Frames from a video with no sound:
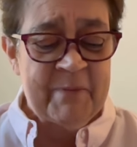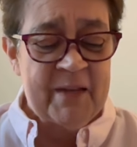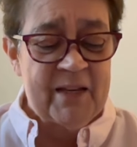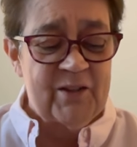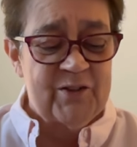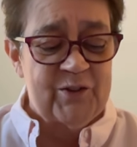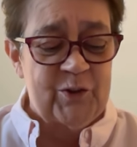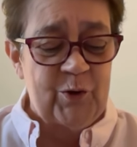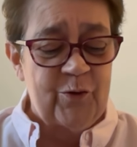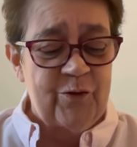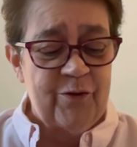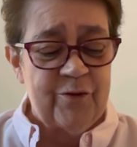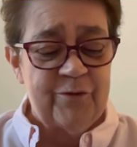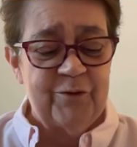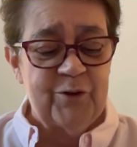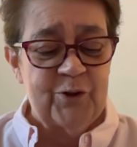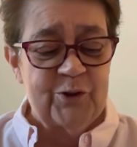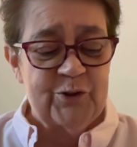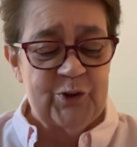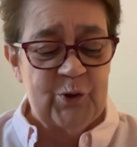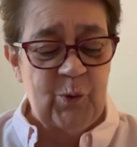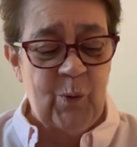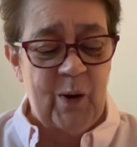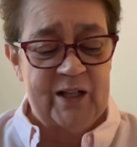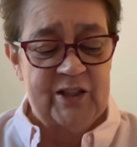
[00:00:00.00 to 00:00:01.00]
So the
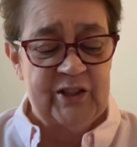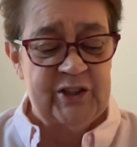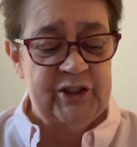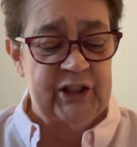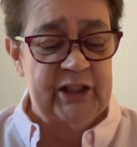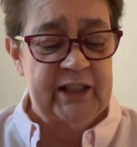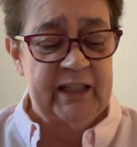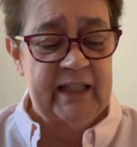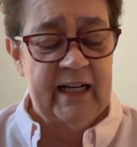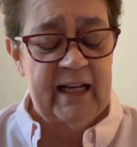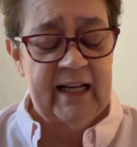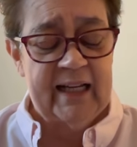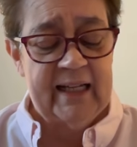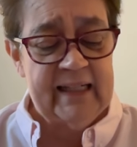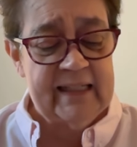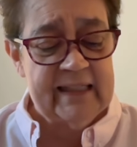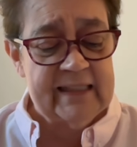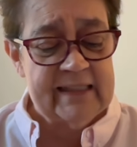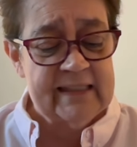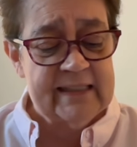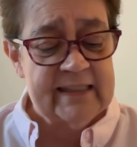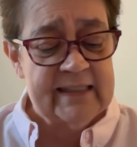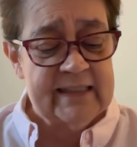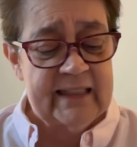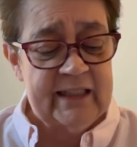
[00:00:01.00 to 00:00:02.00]
first question
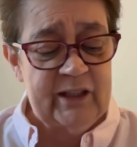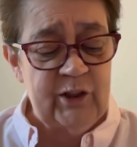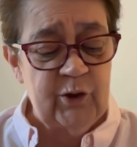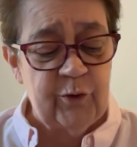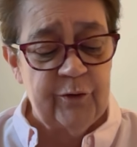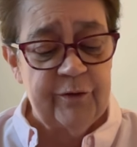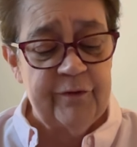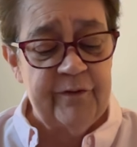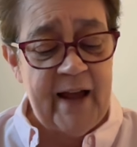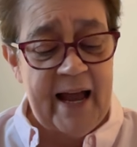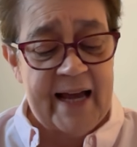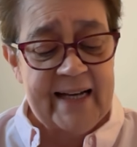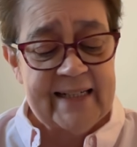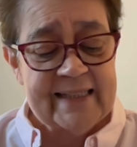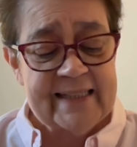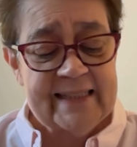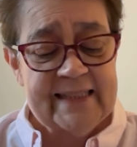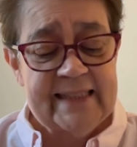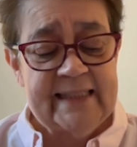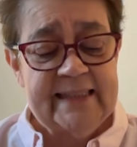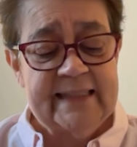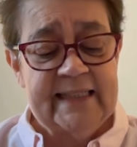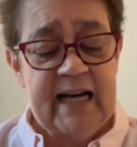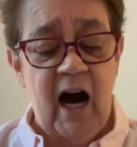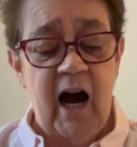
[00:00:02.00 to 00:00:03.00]
is your
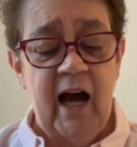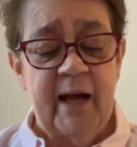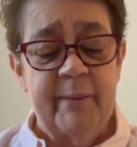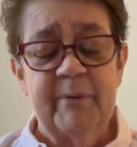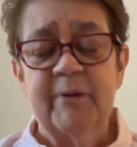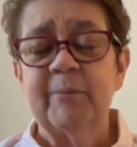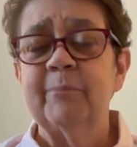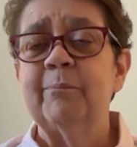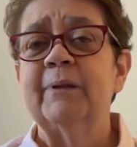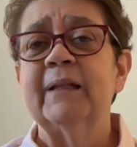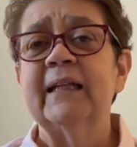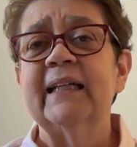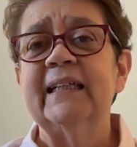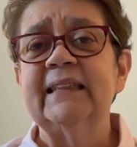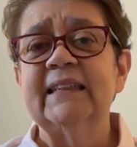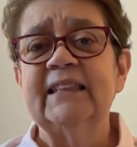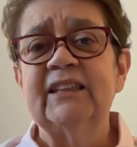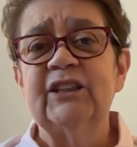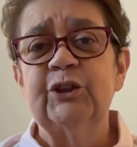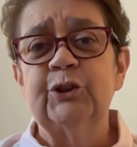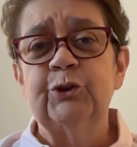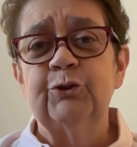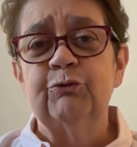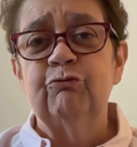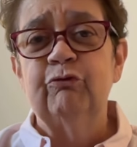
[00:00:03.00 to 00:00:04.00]
fantasy time and
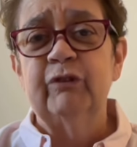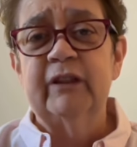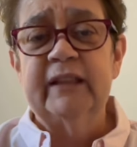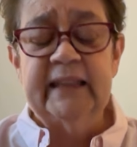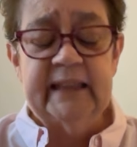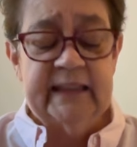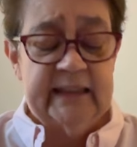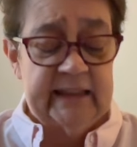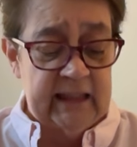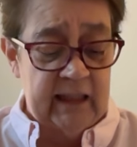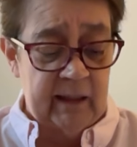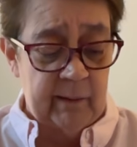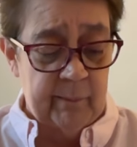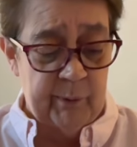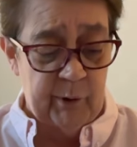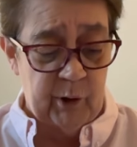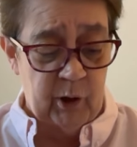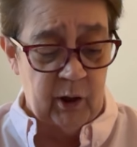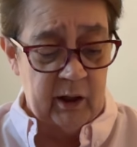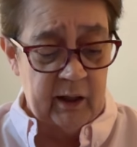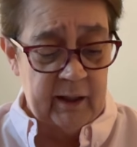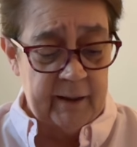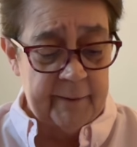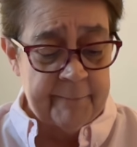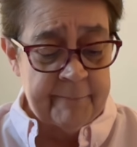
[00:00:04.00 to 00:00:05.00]
place to read a
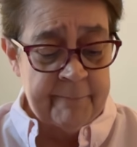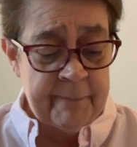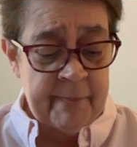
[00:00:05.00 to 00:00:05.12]
book.